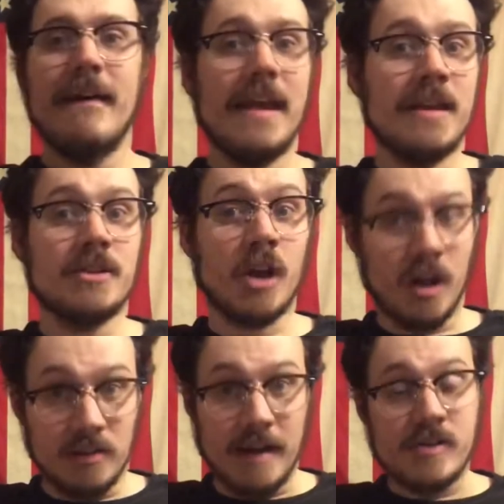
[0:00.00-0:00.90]
is a
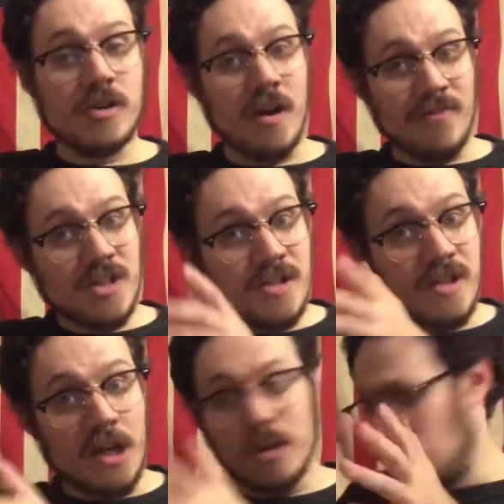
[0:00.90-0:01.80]
collection of
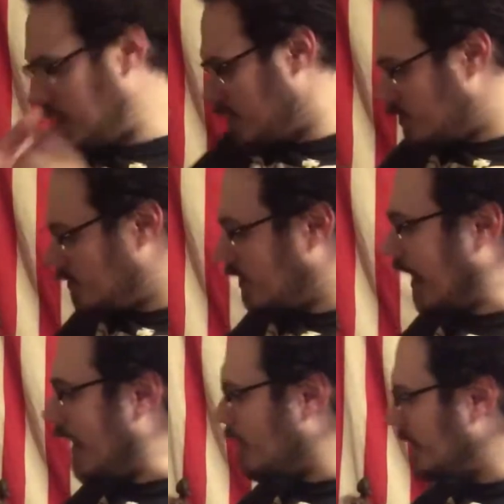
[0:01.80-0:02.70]
single-issue
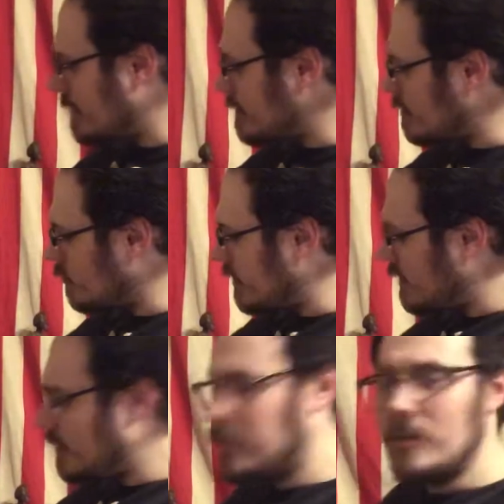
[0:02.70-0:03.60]
comics, the
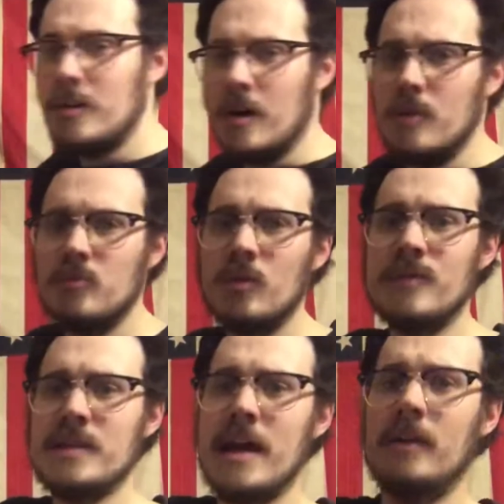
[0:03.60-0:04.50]
way, we've
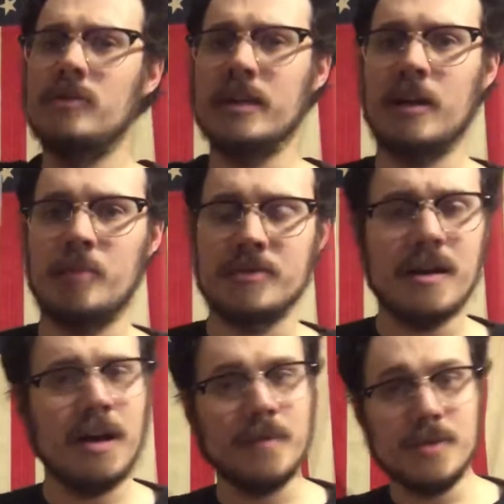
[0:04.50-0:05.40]
tackled a couple
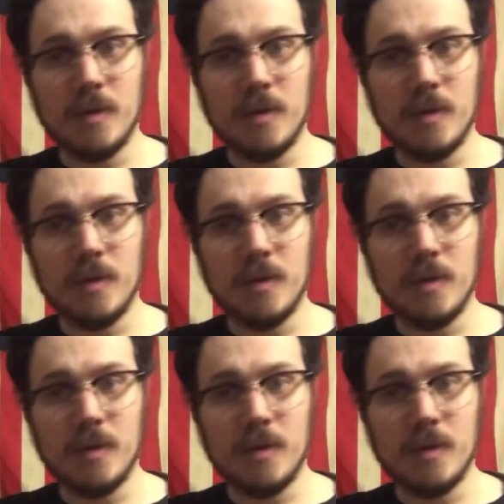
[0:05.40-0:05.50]
times.